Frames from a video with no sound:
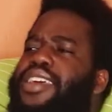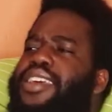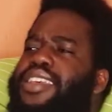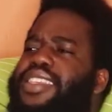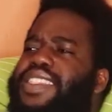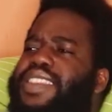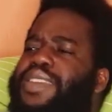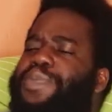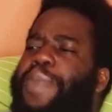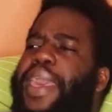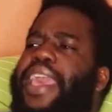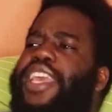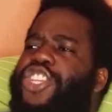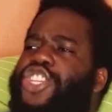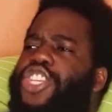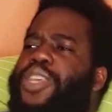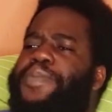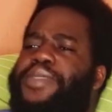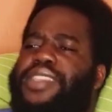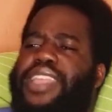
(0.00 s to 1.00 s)

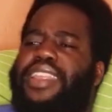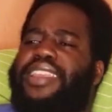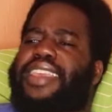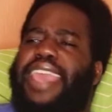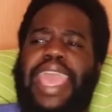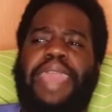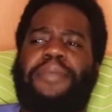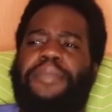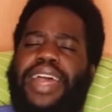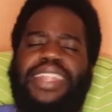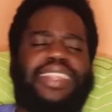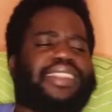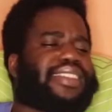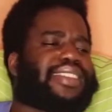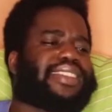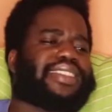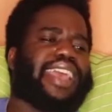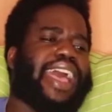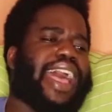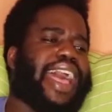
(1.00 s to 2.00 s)
spaceships that came out of the
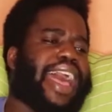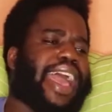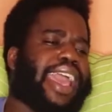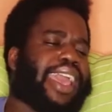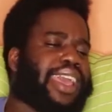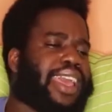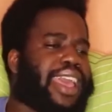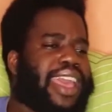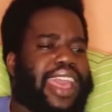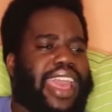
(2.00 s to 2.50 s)
sky